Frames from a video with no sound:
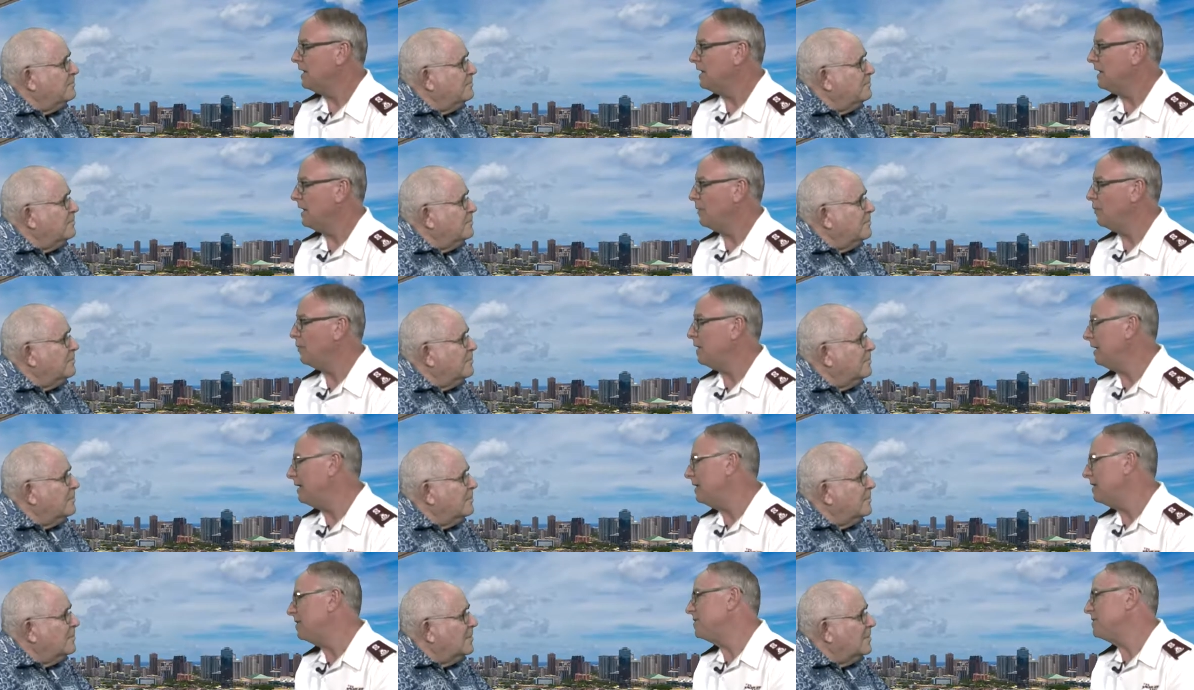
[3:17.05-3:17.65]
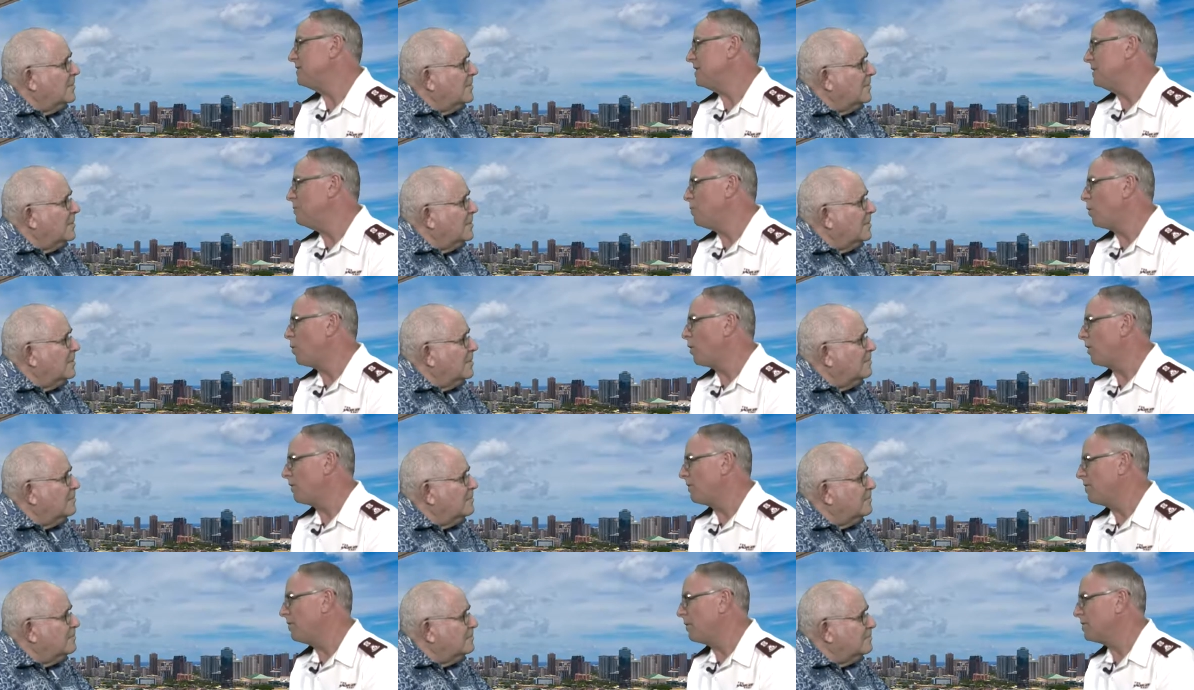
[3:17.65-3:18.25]
Speaker 1: And we need to see
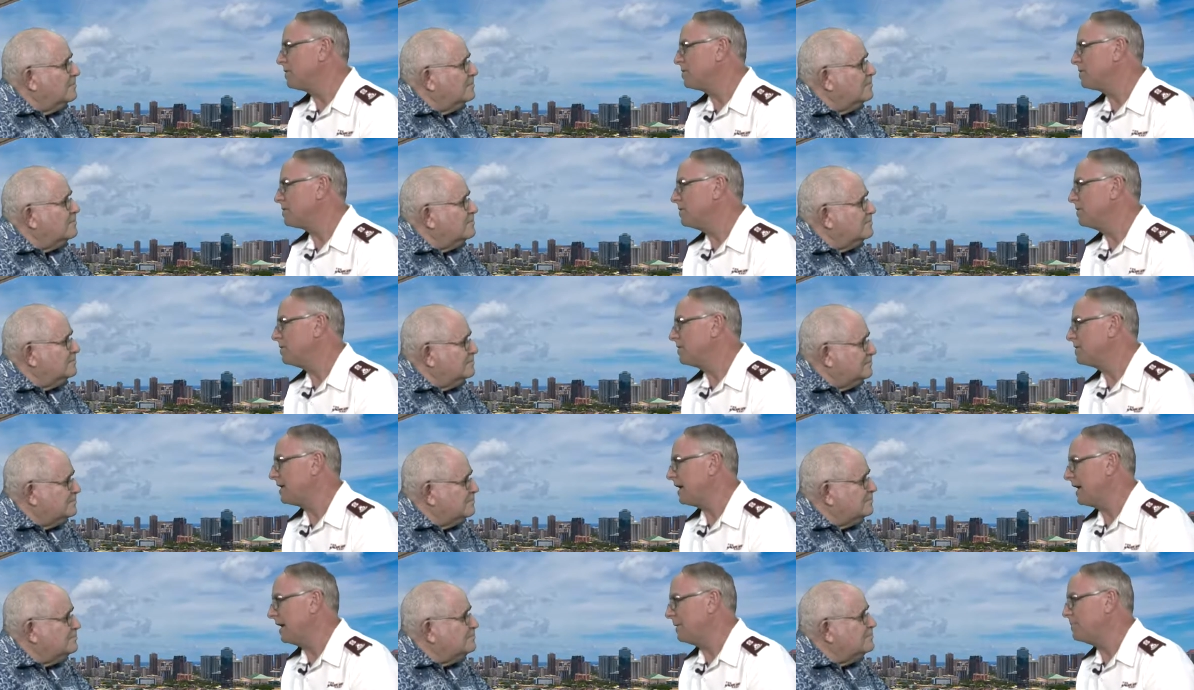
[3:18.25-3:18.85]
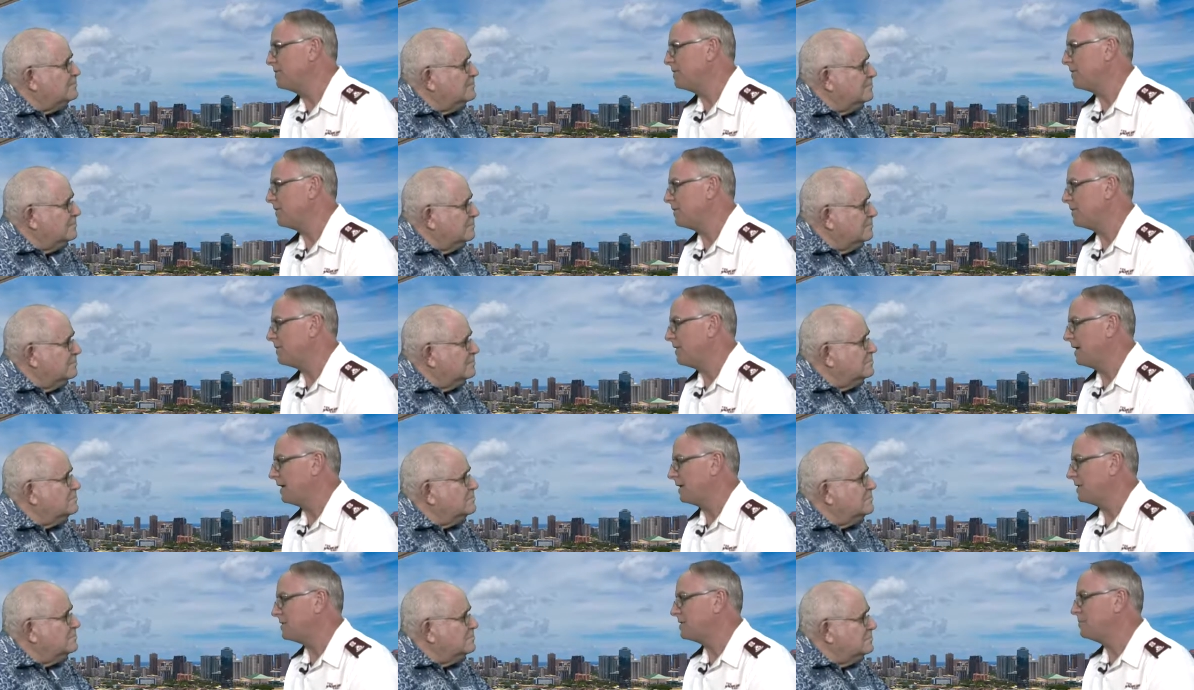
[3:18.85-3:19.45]
more of those types of
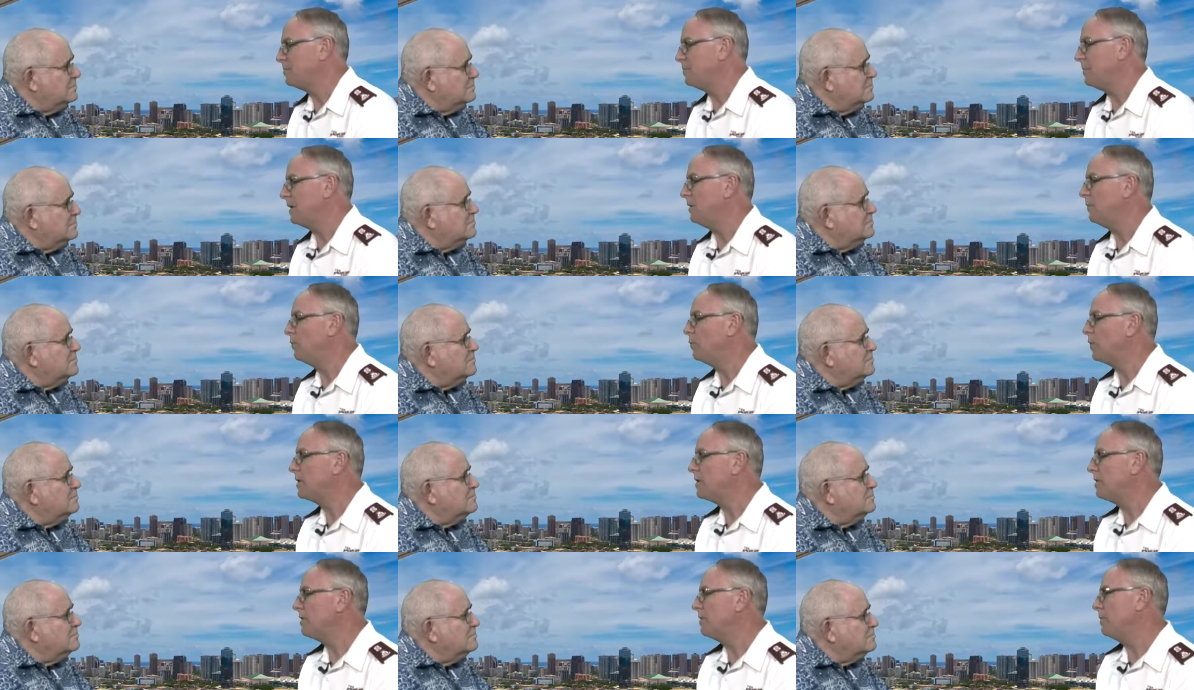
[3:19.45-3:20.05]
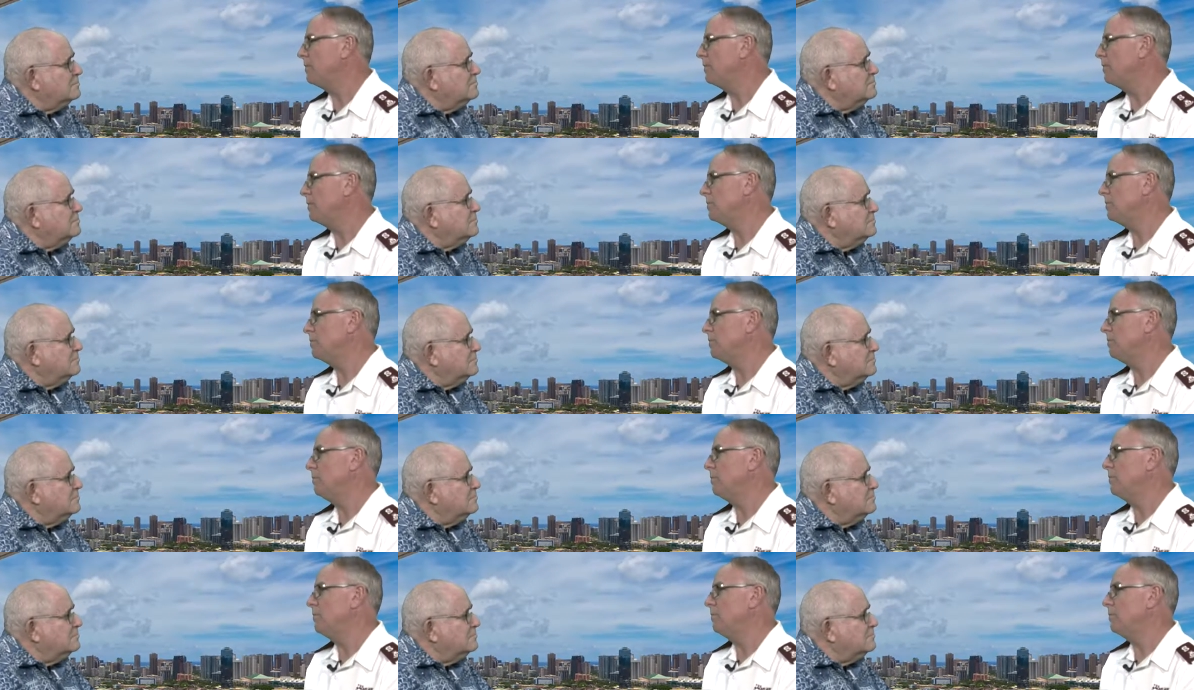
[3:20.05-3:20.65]
things. But one of the
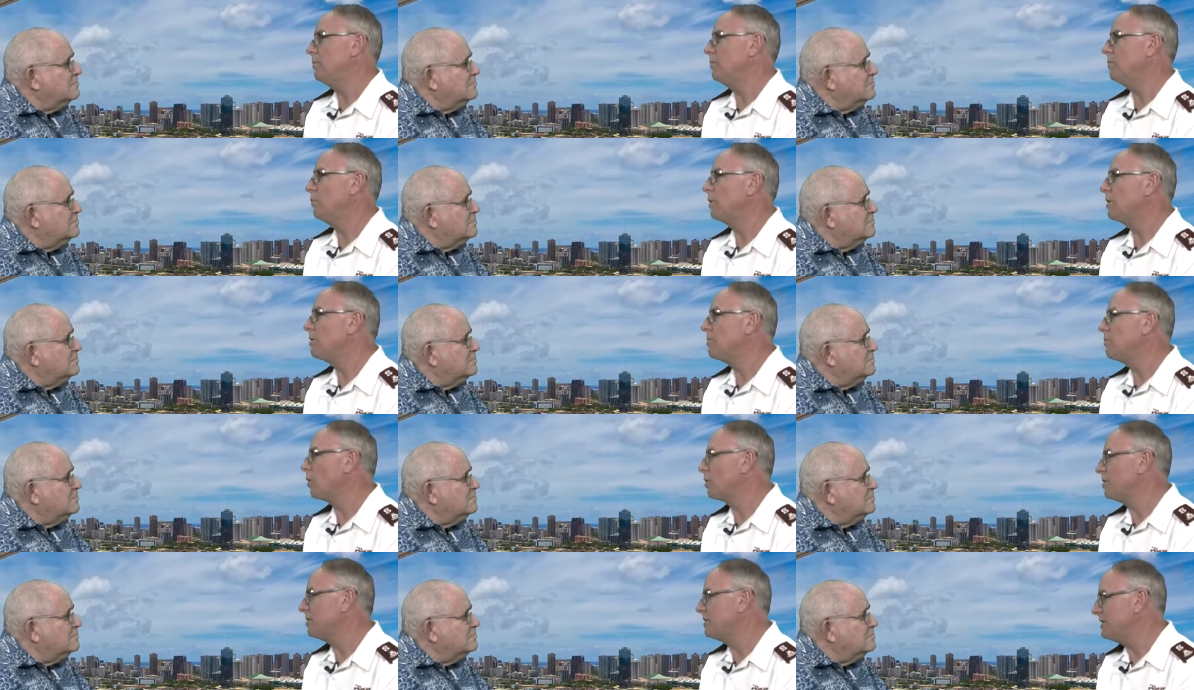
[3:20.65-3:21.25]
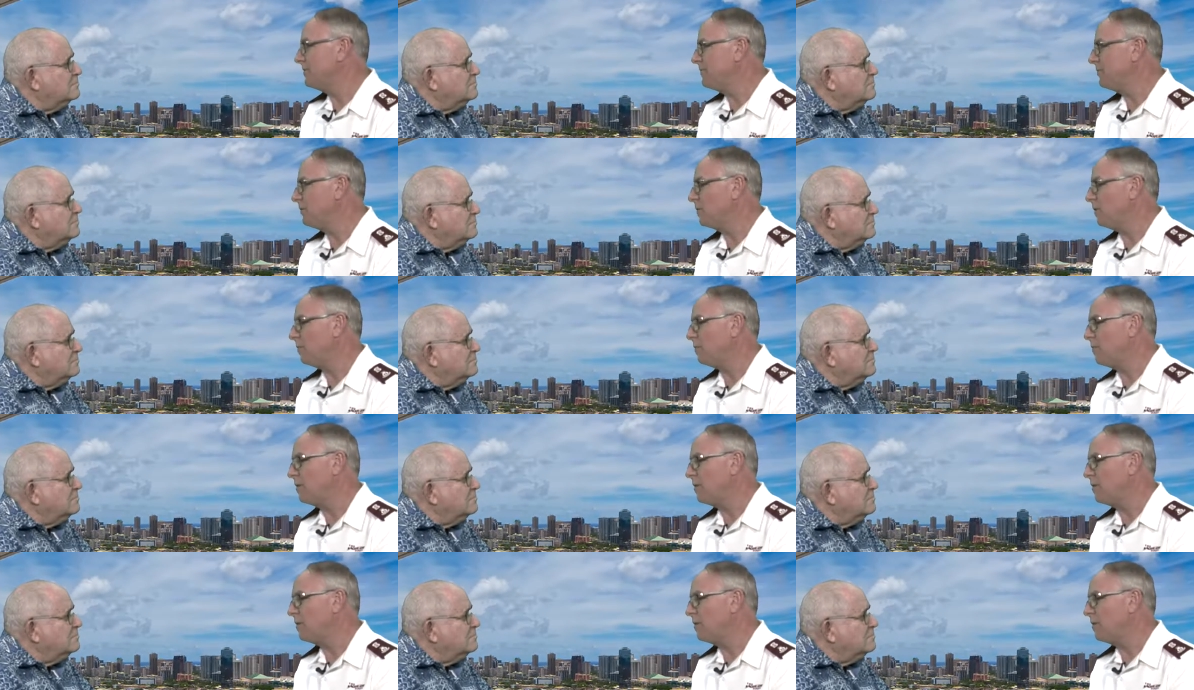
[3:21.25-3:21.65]
one of the more difficult